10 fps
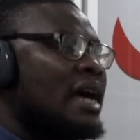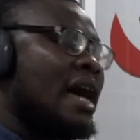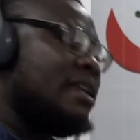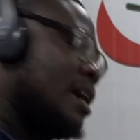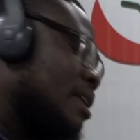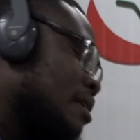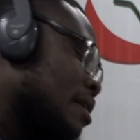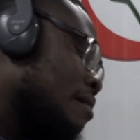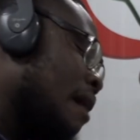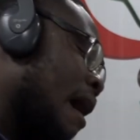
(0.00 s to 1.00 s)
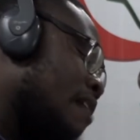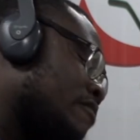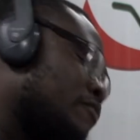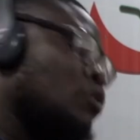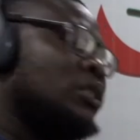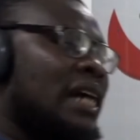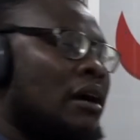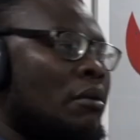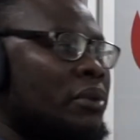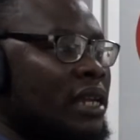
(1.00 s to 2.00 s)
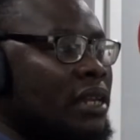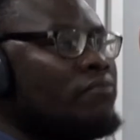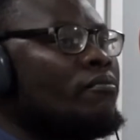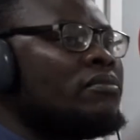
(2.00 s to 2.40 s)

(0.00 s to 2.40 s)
And then as votes are coming in,